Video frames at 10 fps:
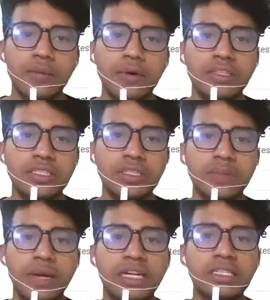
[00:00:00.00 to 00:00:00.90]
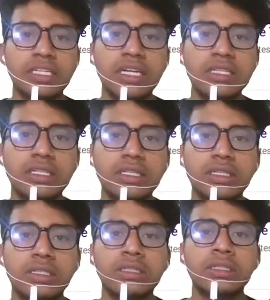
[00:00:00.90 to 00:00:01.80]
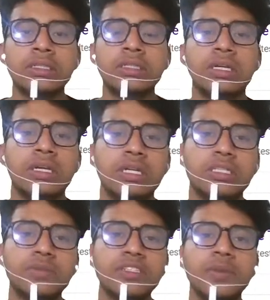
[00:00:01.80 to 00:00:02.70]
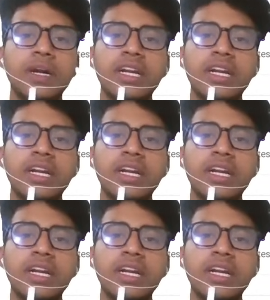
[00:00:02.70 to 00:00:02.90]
Much better than it is much